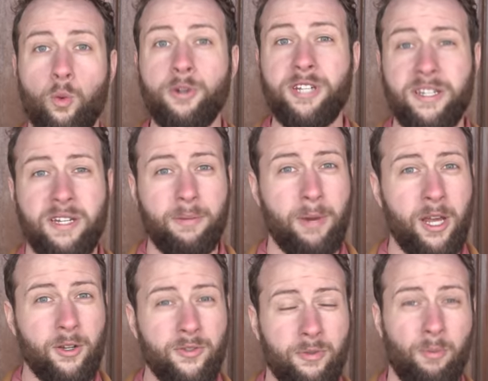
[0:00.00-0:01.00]
We're testing
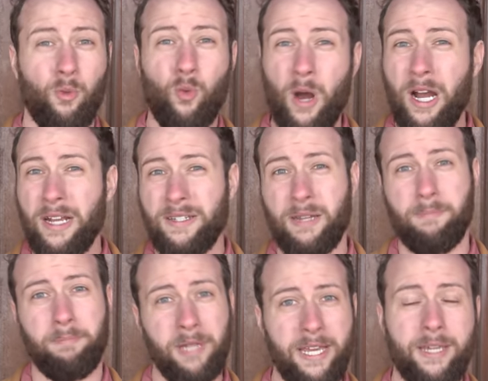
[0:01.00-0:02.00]
models from Wyze
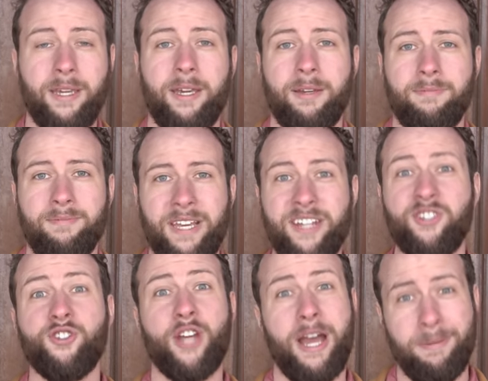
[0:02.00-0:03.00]
and Blink, it's
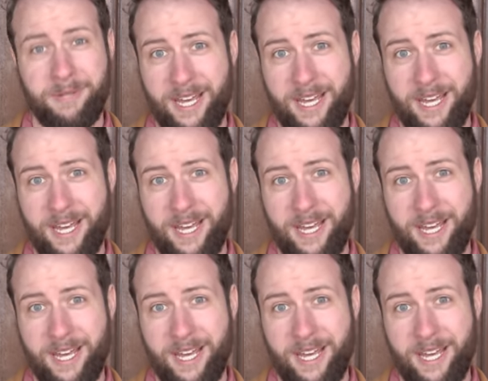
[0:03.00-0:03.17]
chime